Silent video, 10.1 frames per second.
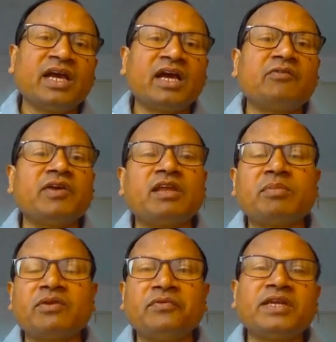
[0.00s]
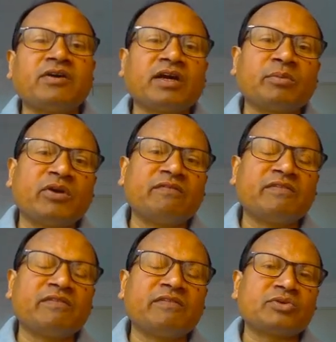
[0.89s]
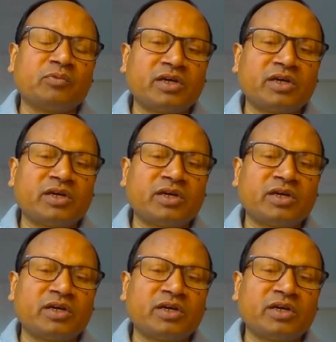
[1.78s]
And whenever we talk about virtual